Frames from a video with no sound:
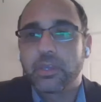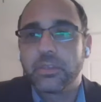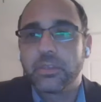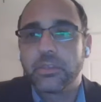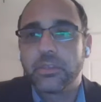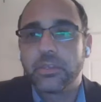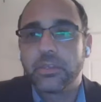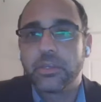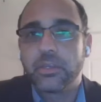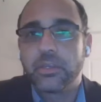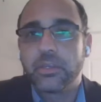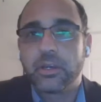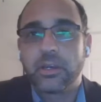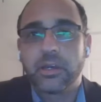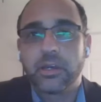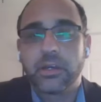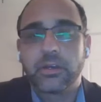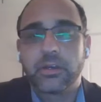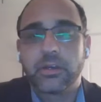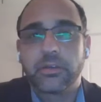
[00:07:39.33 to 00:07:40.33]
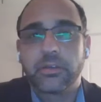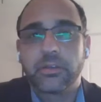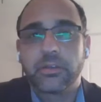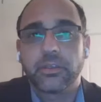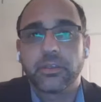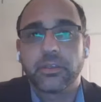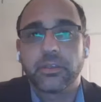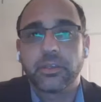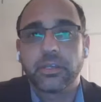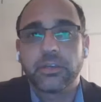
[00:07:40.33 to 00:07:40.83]
the, uh,
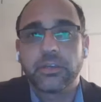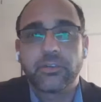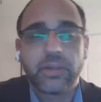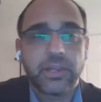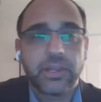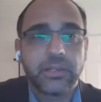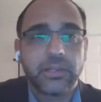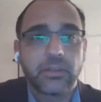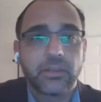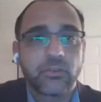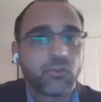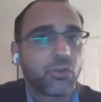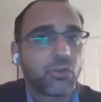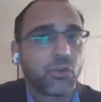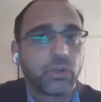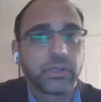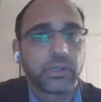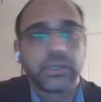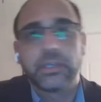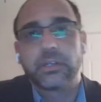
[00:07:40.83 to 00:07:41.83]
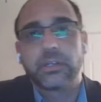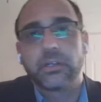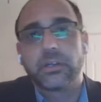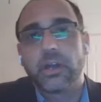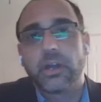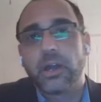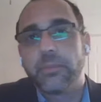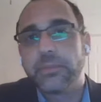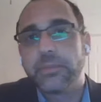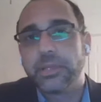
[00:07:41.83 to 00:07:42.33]
the Iranian role here.
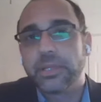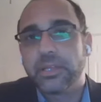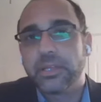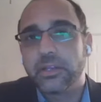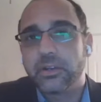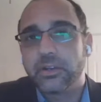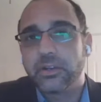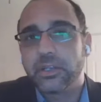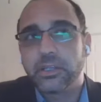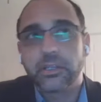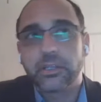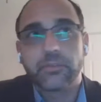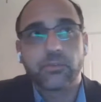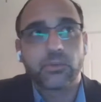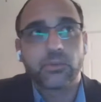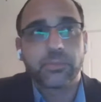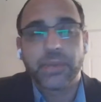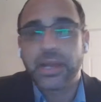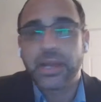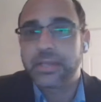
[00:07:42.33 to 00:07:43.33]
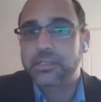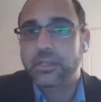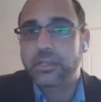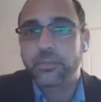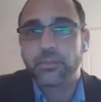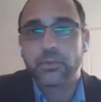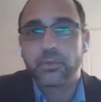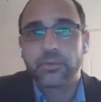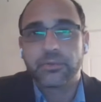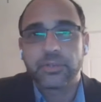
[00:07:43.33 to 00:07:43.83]
I've been hearing for the past
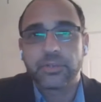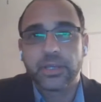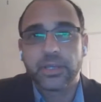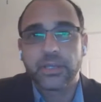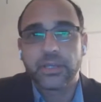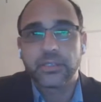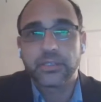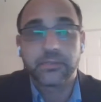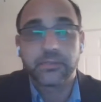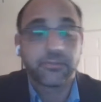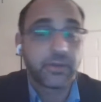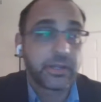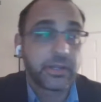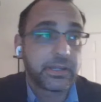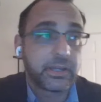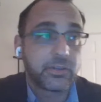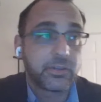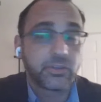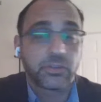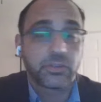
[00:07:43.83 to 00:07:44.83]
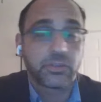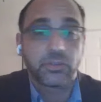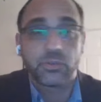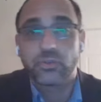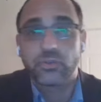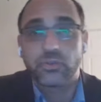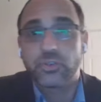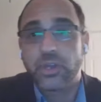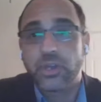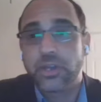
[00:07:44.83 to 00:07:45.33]
couple of days in financial news
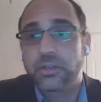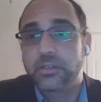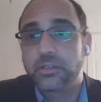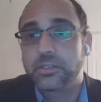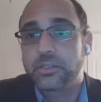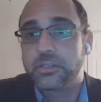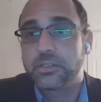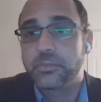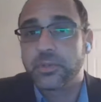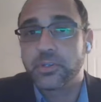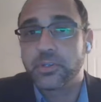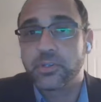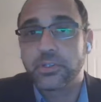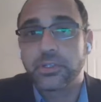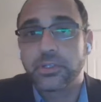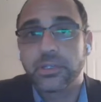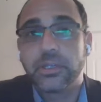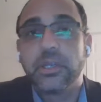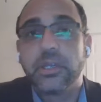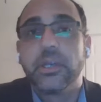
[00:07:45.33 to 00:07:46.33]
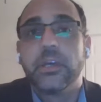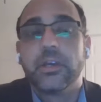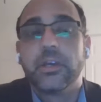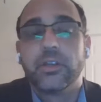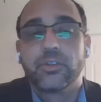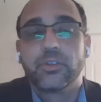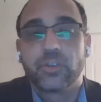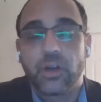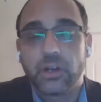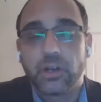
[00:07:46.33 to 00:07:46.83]
channels, especially
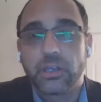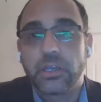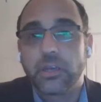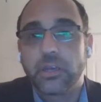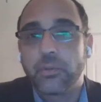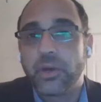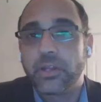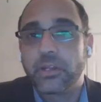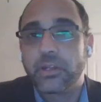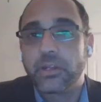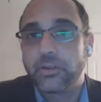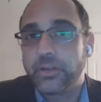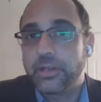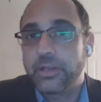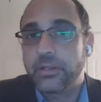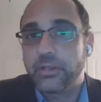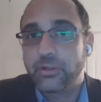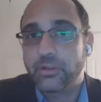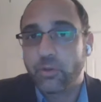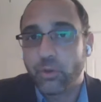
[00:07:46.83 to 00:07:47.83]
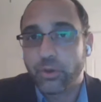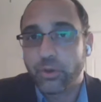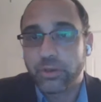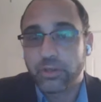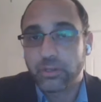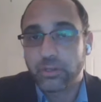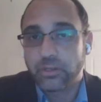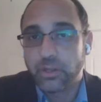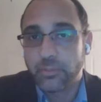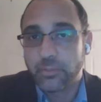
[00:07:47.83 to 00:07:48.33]
talking about Iranian
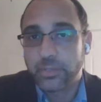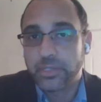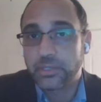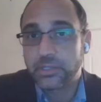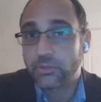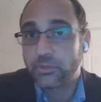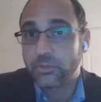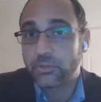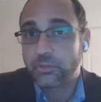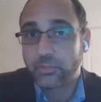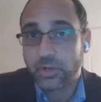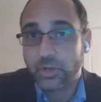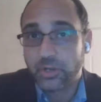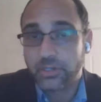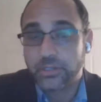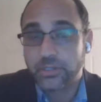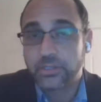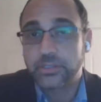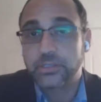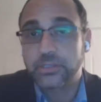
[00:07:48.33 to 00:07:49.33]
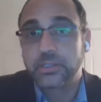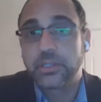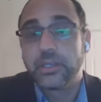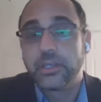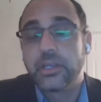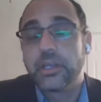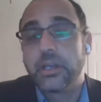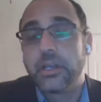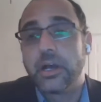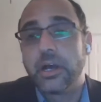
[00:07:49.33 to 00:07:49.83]
oil coming into the markets.
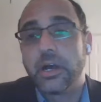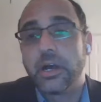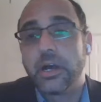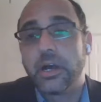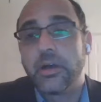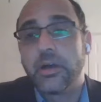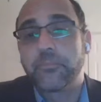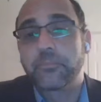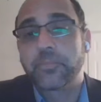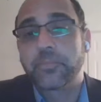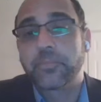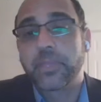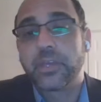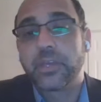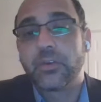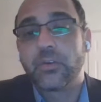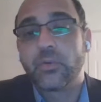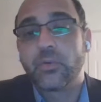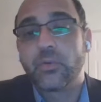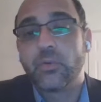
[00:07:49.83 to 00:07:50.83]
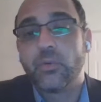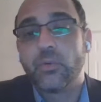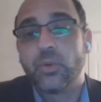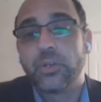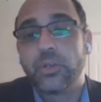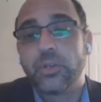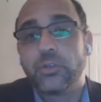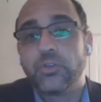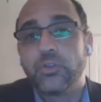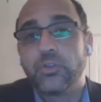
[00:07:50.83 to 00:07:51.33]
Um,
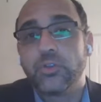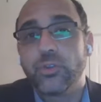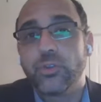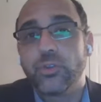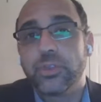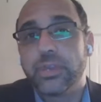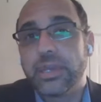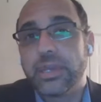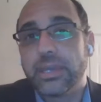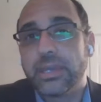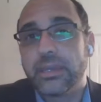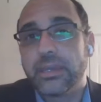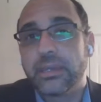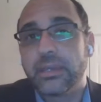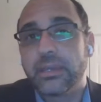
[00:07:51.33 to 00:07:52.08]
what do you think